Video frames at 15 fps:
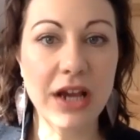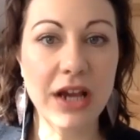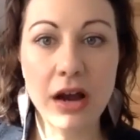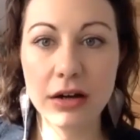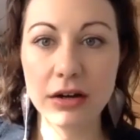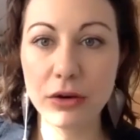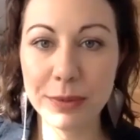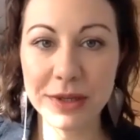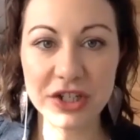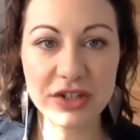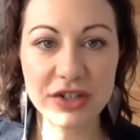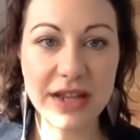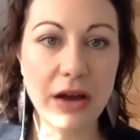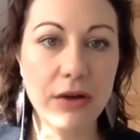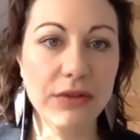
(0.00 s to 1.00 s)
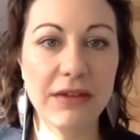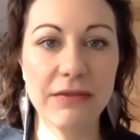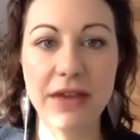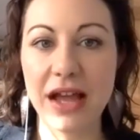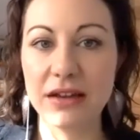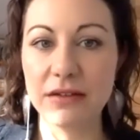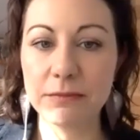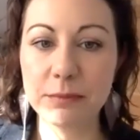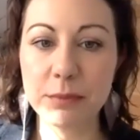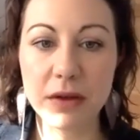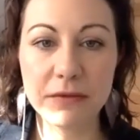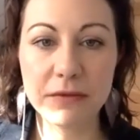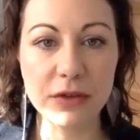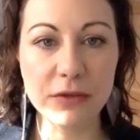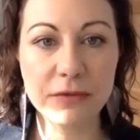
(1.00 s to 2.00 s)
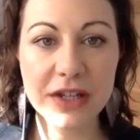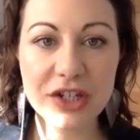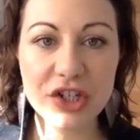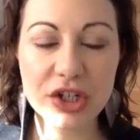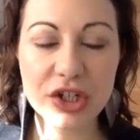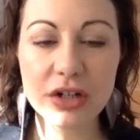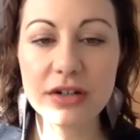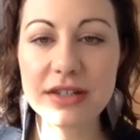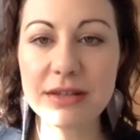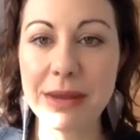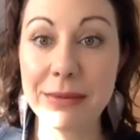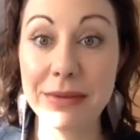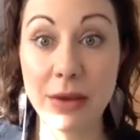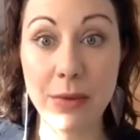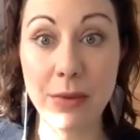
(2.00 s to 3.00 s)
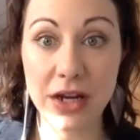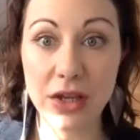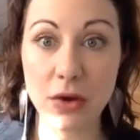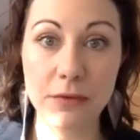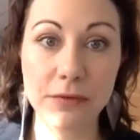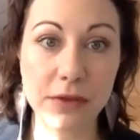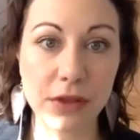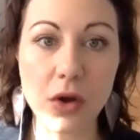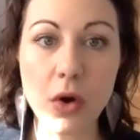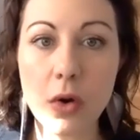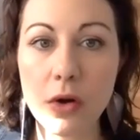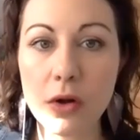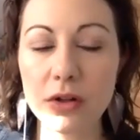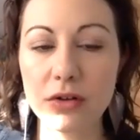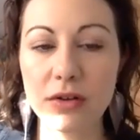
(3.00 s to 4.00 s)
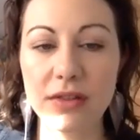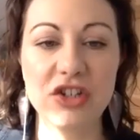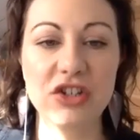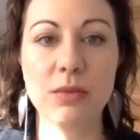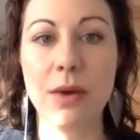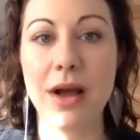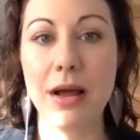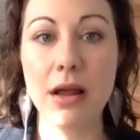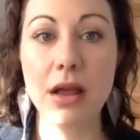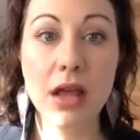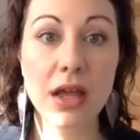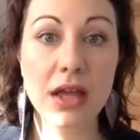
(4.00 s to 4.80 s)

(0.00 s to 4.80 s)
Haro pitches out, they've gotten a few features, and maybe they want to go for the gold, or they just want,